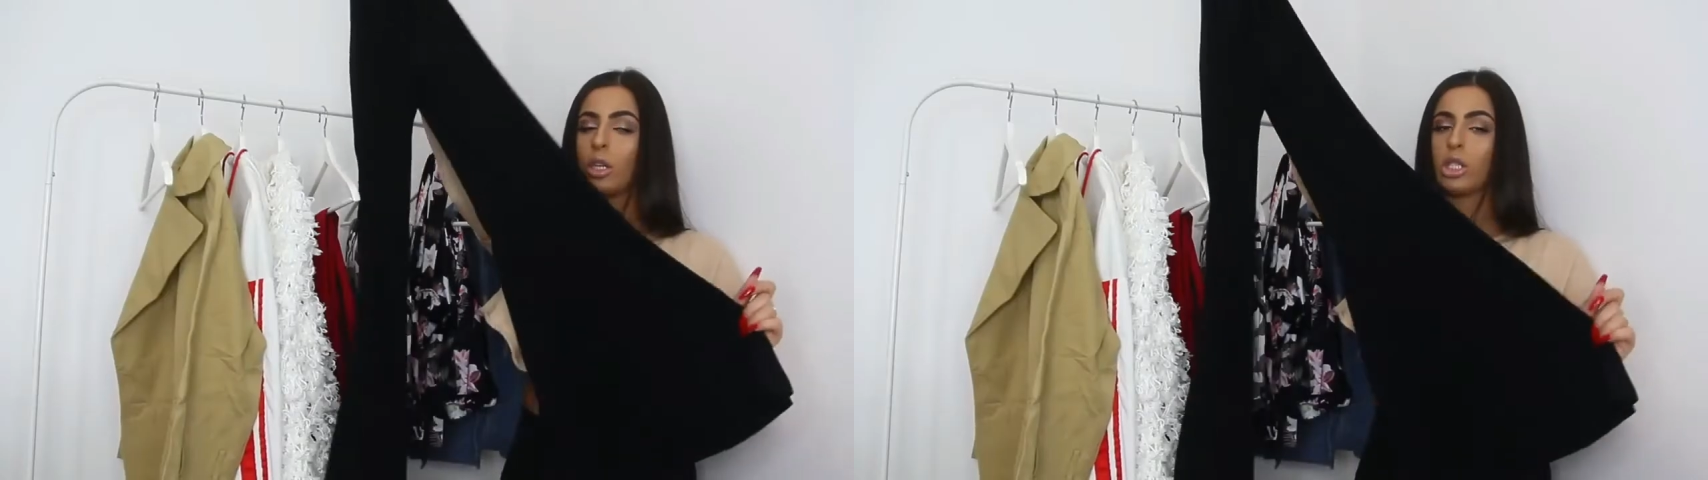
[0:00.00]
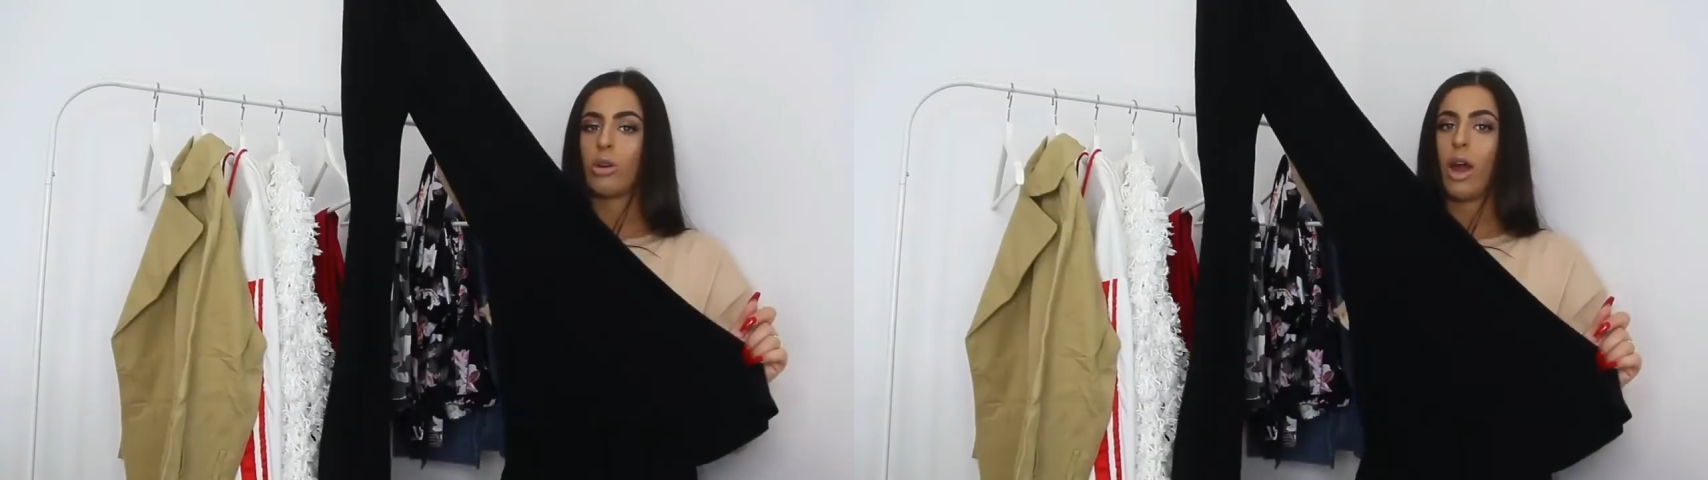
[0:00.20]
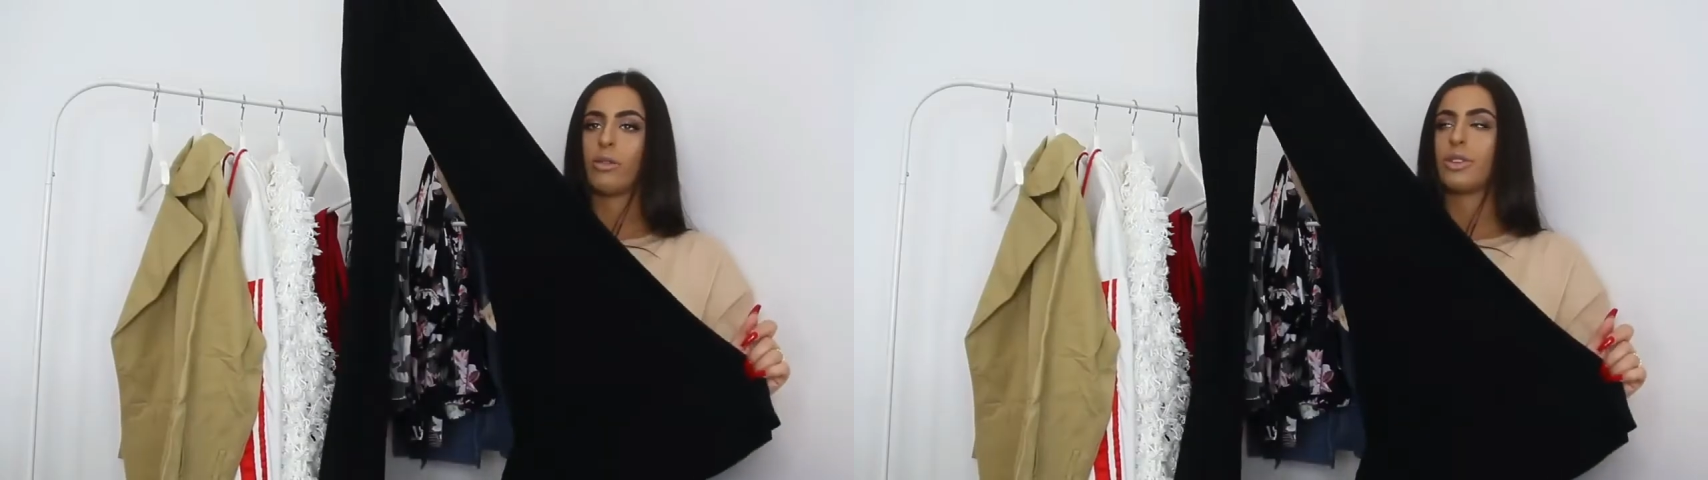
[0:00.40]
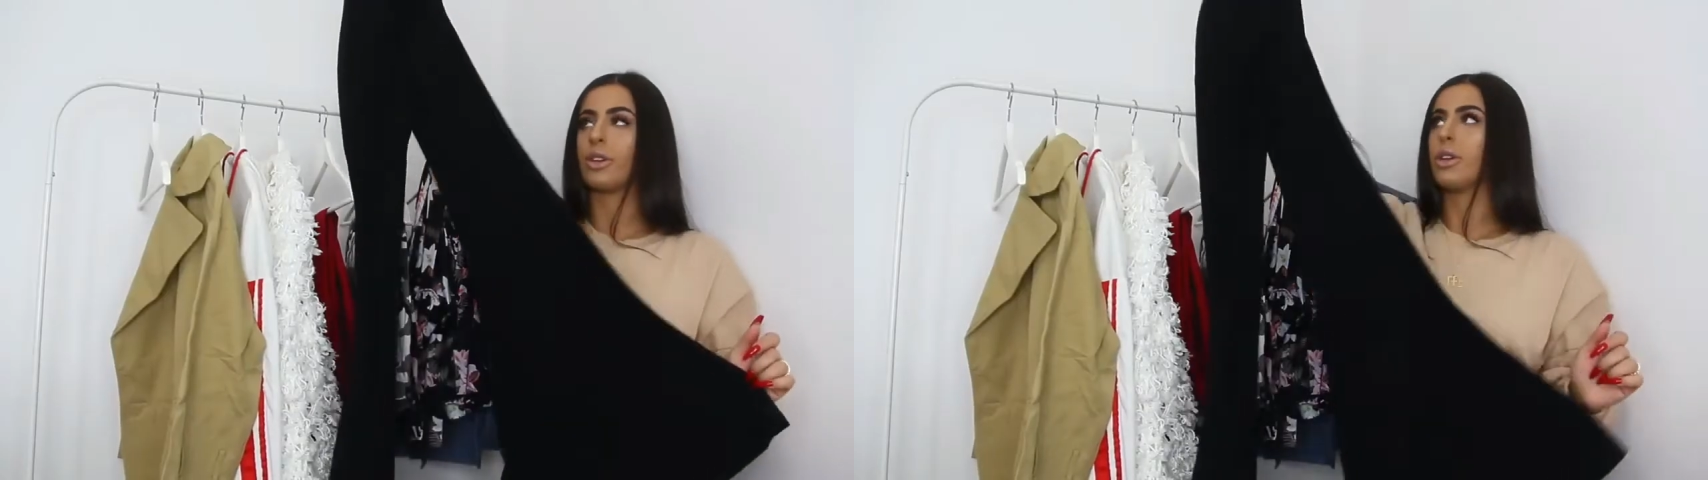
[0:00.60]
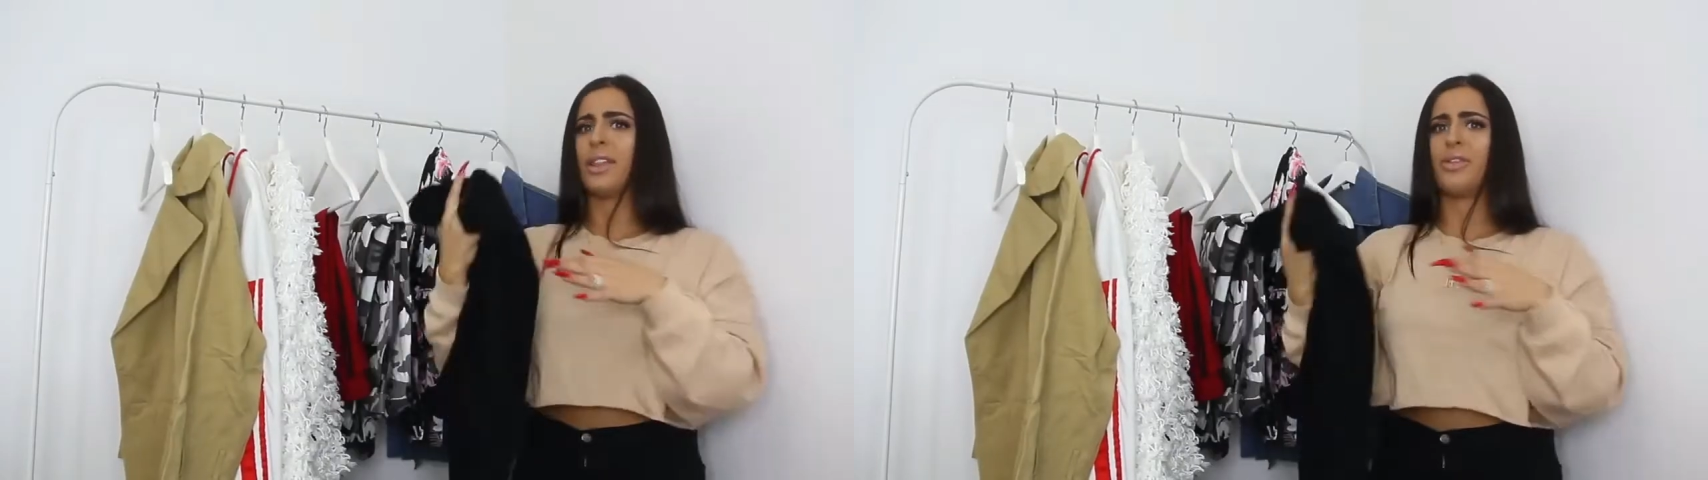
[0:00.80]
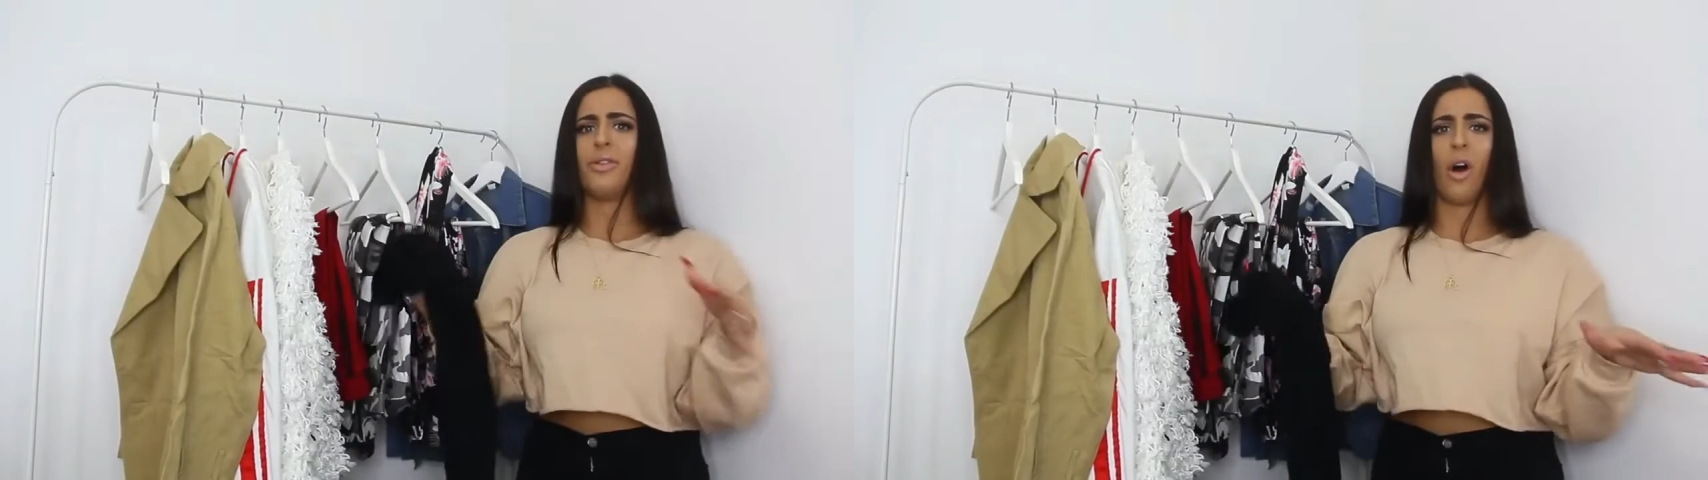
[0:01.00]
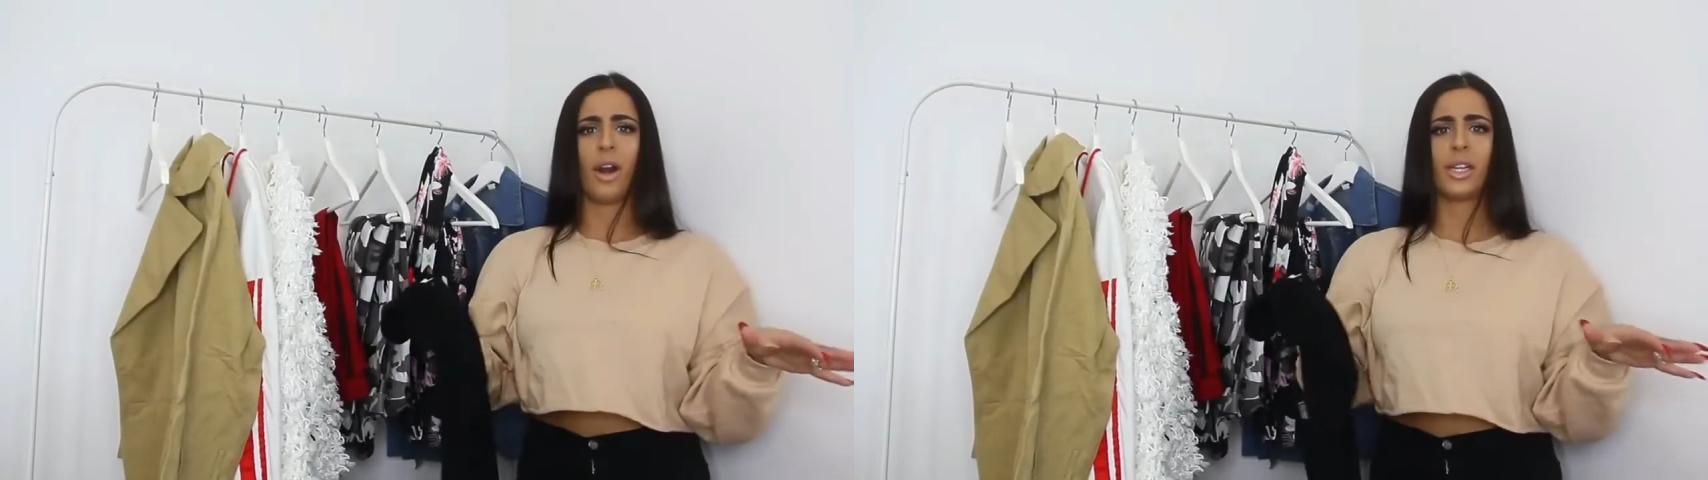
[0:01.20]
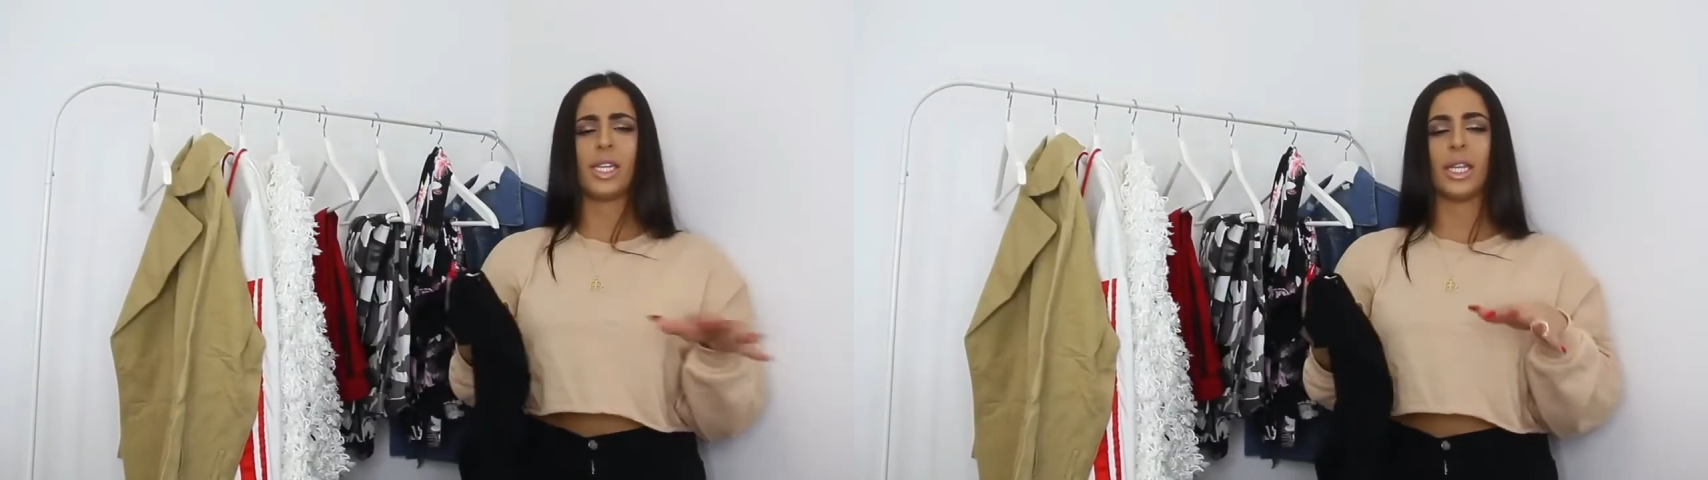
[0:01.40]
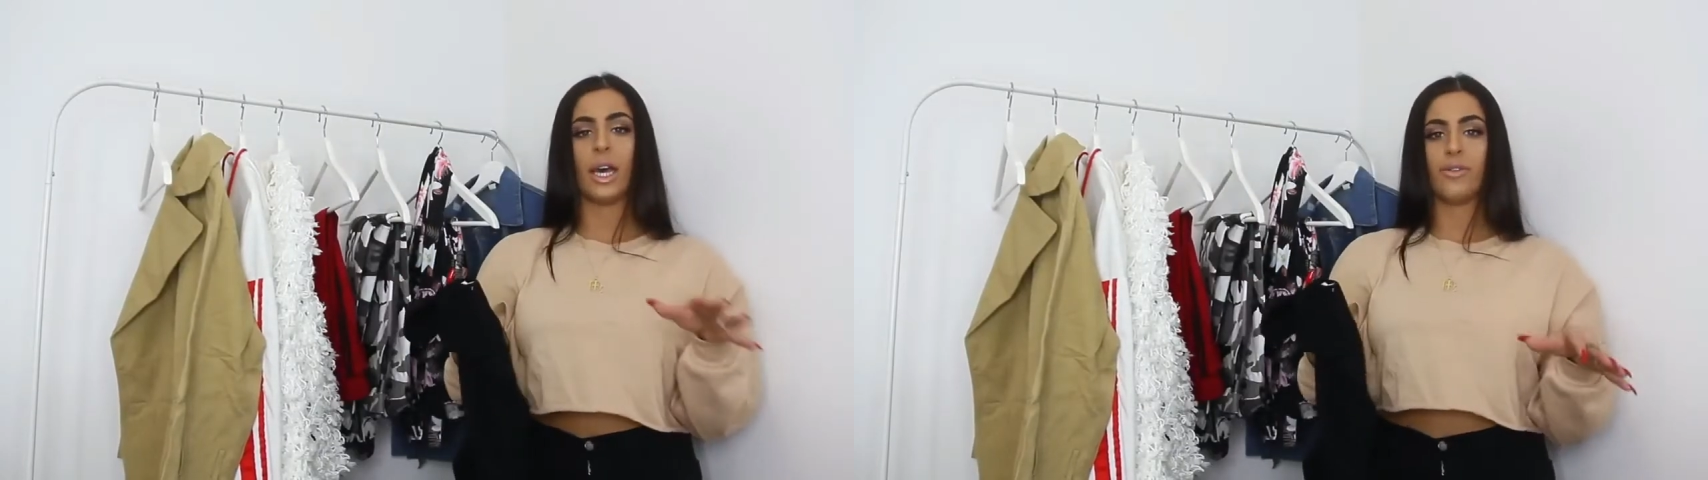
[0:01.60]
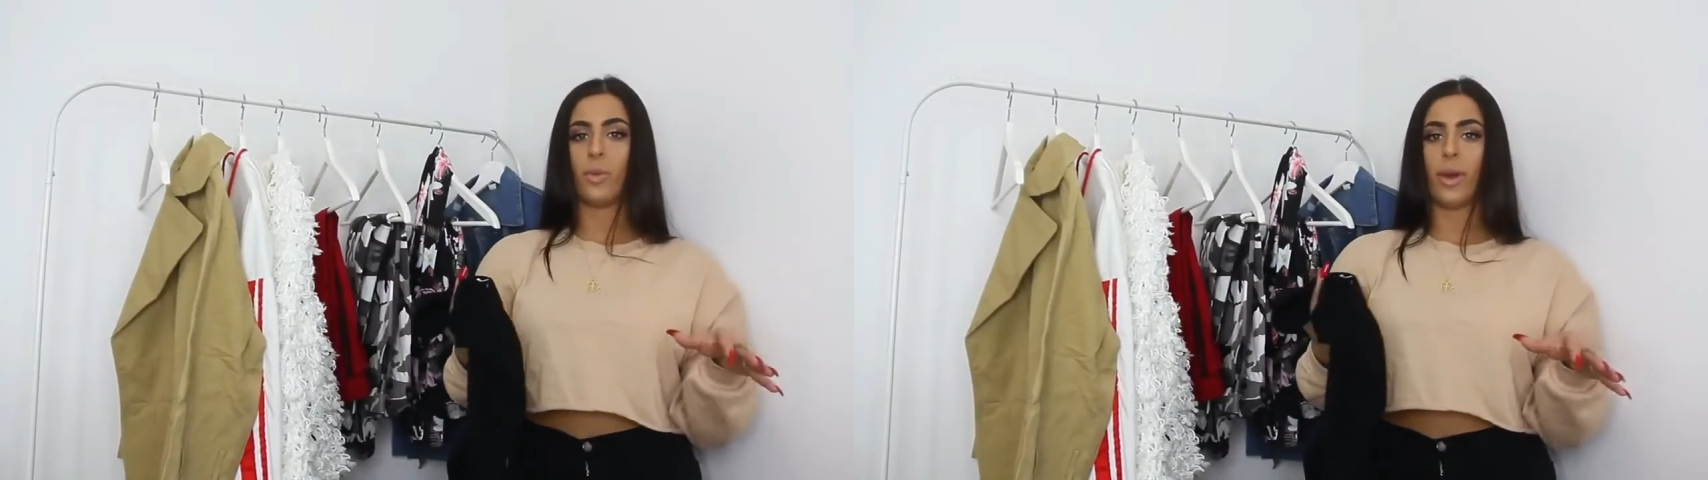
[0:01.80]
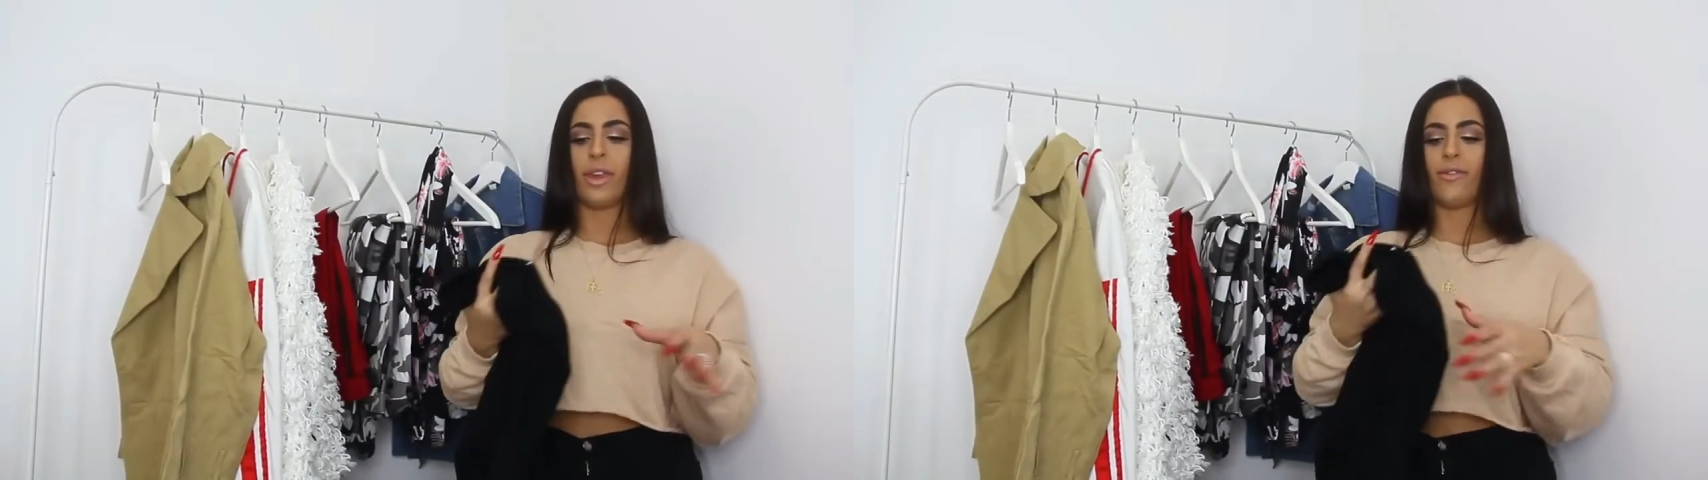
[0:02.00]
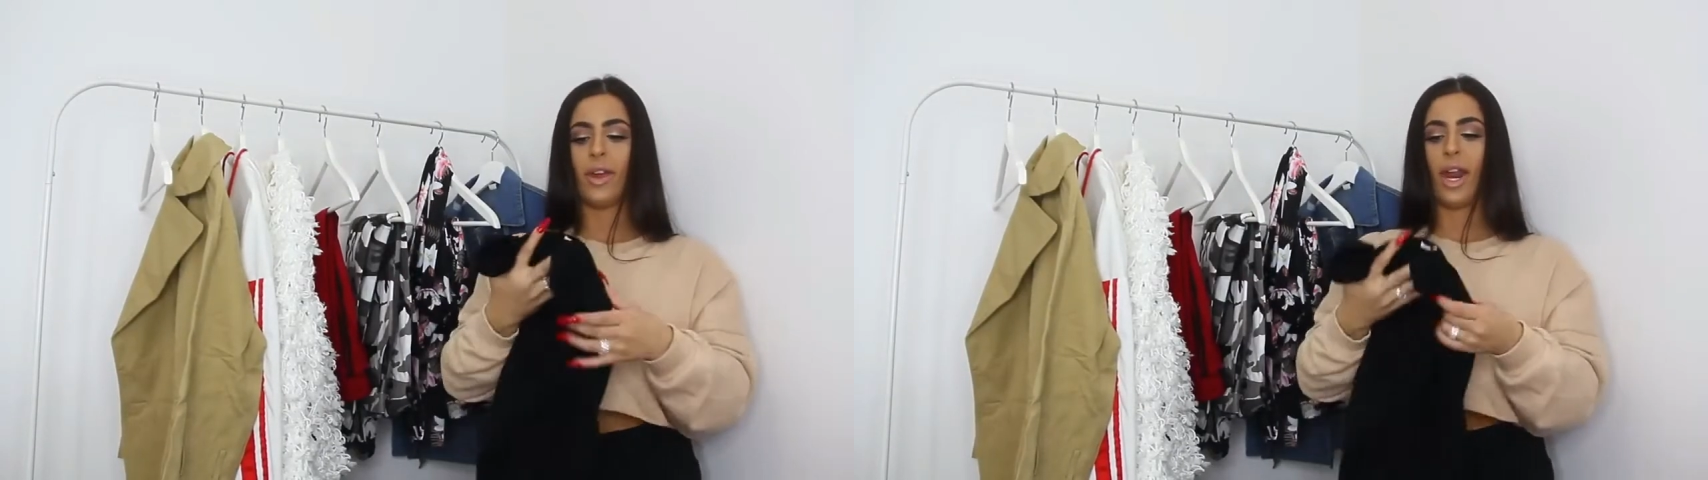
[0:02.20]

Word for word: trousers. Honestly, love the way they fit.